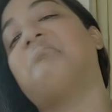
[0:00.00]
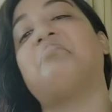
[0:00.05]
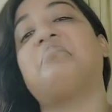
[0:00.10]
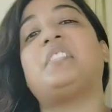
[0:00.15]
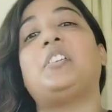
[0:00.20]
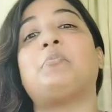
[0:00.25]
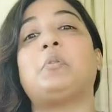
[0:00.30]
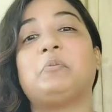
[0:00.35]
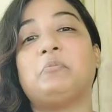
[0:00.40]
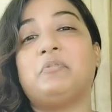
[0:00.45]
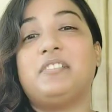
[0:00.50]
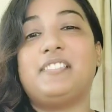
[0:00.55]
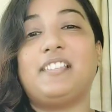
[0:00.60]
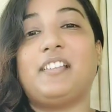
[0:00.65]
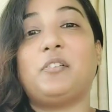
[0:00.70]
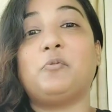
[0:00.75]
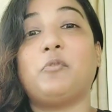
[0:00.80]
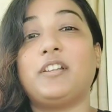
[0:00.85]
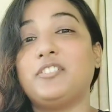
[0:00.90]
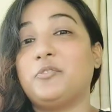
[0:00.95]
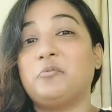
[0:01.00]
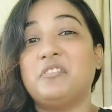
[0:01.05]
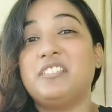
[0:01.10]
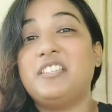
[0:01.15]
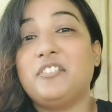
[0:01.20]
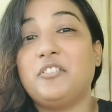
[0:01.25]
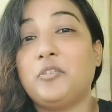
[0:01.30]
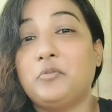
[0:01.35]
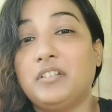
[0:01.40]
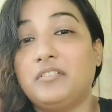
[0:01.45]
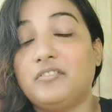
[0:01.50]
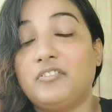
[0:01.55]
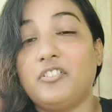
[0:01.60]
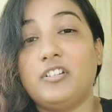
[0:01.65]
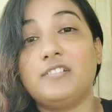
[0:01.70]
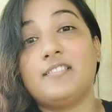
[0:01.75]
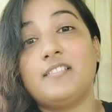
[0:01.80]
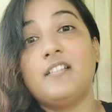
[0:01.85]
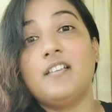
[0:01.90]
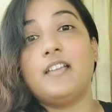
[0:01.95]
They're probably saying, why should we take your word for
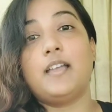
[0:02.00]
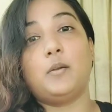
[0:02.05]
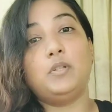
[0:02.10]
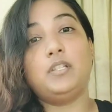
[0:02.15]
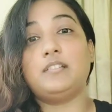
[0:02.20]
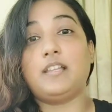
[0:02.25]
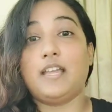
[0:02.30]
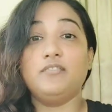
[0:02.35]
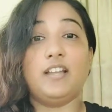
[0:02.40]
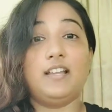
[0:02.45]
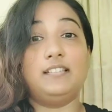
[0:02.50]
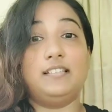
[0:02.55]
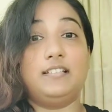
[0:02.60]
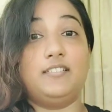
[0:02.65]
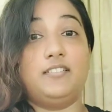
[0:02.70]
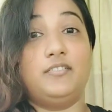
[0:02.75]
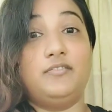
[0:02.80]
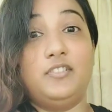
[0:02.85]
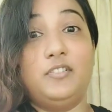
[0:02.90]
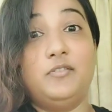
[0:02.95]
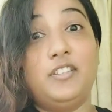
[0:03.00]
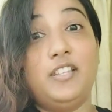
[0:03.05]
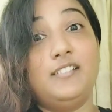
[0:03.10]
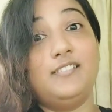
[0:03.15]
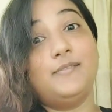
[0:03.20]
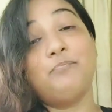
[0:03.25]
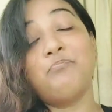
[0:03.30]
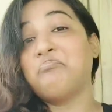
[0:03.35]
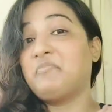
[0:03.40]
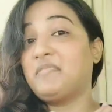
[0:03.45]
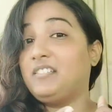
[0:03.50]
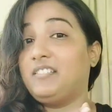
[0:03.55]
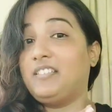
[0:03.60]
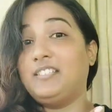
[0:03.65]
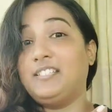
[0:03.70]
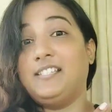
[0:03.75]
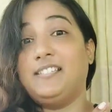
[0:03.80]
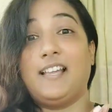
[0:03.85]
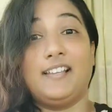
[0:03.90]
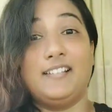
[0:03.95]
it? I mean, I've highlighted a few things. The
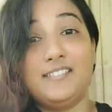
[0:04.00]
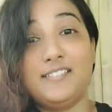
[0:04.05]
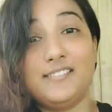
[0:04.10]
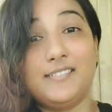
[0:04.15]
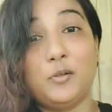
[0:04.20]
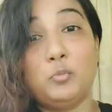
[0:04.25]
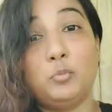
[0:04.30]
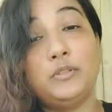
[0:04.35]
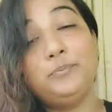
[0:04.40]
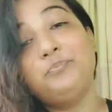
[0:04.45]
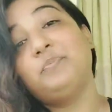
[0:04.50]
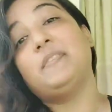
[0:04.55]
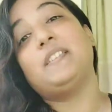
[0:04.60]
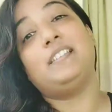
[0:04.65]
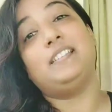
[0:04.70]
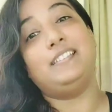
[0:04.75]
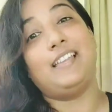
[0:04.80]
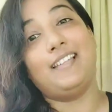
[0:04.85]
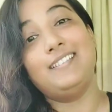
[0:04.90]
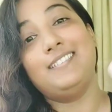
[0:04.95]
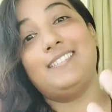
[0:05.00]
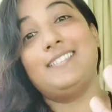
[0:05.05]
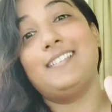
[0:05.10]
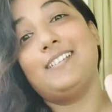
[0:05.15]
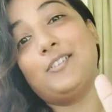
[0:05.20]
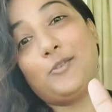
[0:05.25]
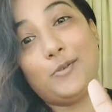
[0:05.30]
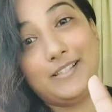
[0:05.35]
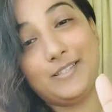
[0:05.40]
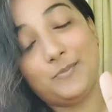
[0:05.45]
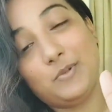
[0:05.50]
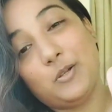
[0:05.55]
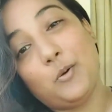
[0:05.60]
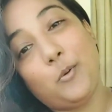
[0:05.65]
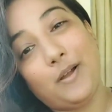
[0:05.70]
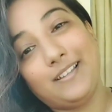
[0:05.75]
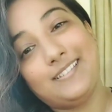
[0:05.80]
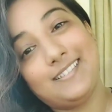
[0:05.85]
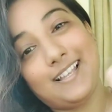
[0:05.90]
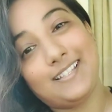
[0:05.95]
designs are simple, yet going to be
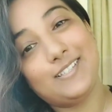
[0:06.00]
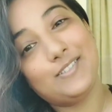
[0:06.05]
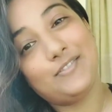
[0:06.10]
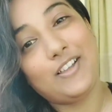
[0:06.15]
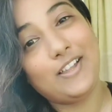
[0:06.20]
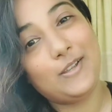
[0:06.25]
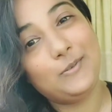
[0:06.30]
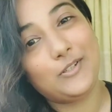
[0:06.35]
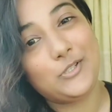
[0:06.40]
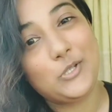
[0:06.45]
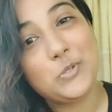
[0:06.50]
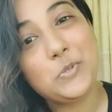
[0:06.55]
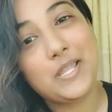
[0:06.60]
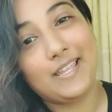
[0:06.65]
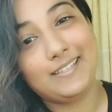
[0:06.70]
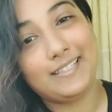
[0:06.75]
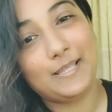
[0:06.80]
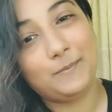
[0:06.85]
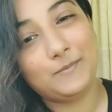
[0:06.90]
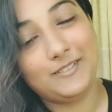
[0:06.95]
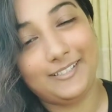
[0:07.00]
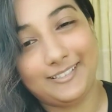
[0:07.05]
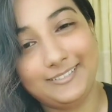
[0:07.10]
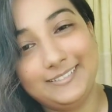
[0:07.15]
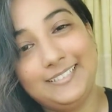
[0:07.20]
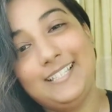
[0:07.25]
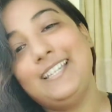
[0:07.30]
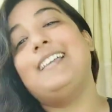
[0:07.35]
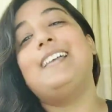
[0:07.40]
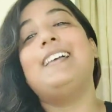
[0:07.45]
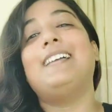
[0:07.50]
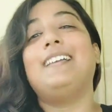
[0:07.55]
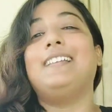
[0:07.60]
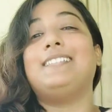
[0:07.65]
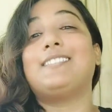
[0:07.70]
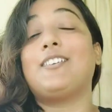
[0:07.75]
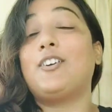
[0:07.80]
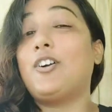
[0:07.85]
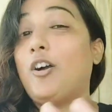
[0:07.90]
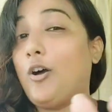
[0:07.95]
quite satisfying when you get them done.
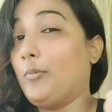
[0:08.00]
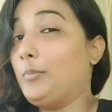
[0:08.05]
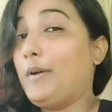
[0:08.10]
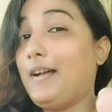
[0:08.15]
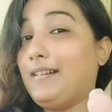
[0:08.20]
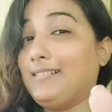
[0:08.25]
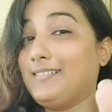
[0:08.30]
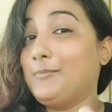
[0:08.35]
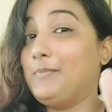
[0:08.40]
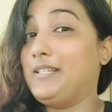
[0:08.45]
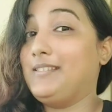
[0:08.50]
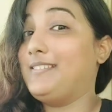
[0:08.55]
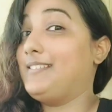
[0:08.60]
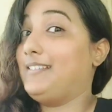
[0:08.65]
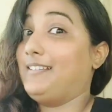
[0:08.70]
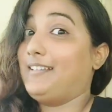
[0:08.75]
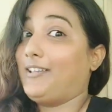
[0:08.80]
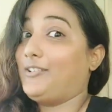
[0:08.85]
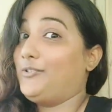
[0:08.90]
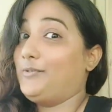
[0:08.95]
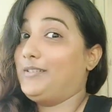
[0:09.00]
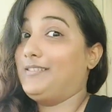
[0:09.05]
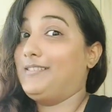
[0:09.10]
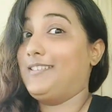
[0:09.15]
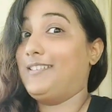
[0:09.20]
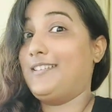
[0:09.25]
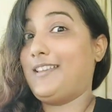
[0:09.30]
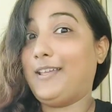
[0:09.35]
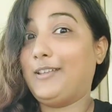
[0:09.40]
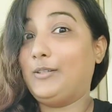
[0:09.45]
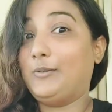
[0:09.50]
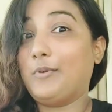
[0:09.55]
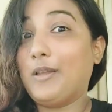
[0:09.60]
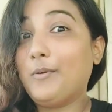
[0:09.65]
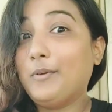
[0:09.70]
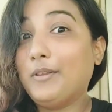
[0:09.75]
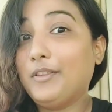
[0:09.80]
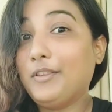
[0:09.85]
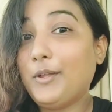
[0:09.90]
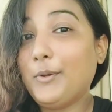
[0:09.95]
It's compact, meaning that you can take it anywhere
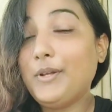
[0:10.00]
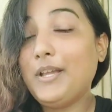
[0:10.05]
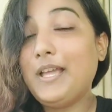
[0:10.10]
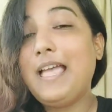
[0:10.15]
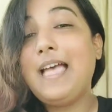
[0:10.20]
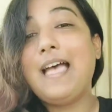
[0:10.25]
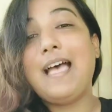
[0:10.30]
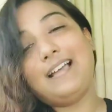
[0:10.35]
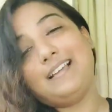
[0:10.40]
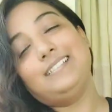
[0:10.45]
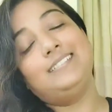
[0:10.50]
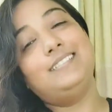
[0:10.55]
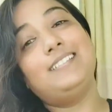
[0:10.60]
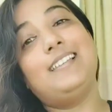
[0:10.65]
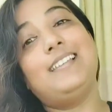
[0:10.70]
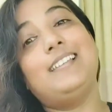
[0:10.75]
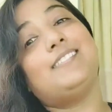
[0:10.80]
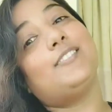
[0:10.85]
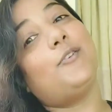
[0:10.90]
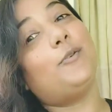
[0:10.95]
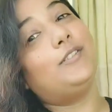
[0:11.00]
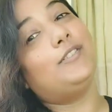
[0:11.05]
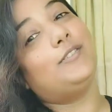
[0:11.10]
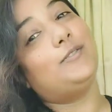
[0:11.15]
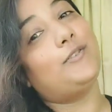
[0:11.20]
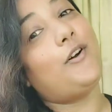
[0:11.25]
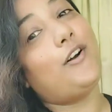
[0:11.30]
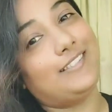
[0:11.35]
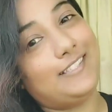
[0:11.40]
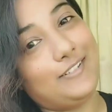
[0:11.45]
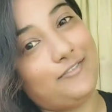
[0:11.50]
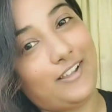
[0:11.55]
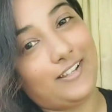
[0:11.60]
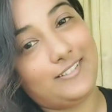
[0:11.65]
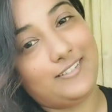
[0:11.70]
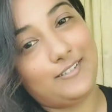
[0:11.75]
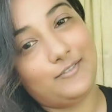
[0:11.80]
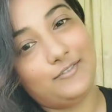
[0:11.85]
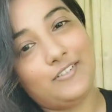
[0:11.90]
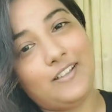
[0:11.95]
with you, and it's also cost
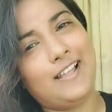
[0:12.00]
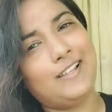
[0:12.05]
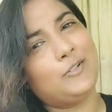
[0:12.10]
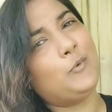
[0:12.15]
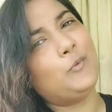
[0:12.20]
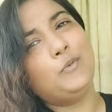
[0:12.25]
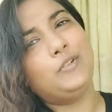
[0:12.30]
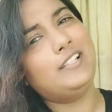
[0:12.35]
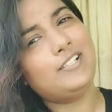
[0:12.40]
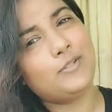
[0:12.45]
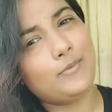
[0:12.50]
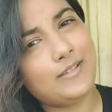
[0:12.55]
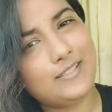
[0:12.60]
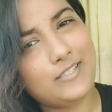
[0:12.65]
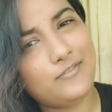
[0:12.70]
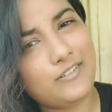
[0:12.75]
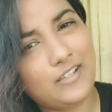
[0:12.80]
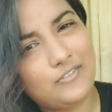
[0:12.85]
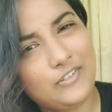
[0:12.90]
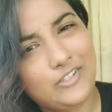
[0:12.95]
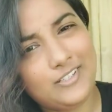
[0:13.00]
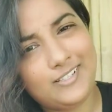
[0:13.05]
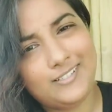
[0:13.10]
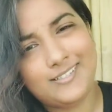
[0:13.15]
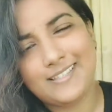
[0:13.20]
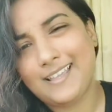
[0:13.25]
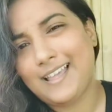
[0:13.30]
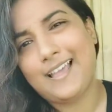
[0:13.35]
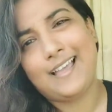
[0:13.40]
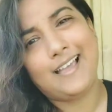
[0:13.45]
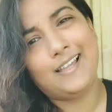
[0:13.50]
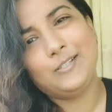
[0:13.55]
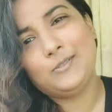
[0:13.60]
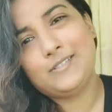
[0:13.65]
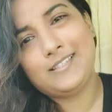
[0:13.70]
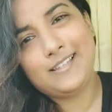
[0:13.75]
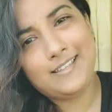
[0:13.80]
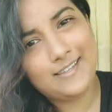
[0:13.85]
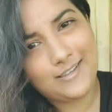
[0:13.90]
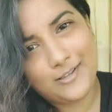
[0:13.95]
effective. At only $25, I don't
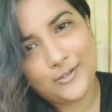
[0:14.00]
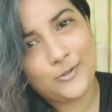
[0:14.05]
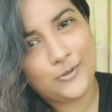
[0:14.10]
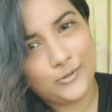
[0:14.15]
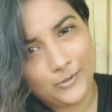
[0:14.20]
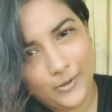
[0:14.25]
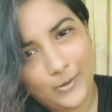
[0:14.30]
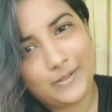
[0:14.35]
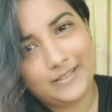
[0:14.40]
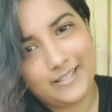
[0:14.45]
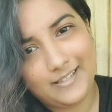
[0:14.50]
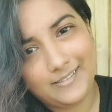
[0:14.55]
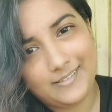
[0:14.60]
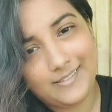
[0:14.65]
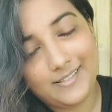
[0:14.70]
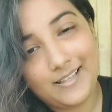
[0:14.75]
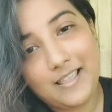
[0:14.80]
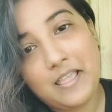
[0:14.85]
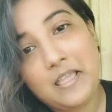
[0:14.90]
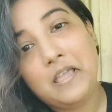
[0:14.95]
think you could go wrong with that.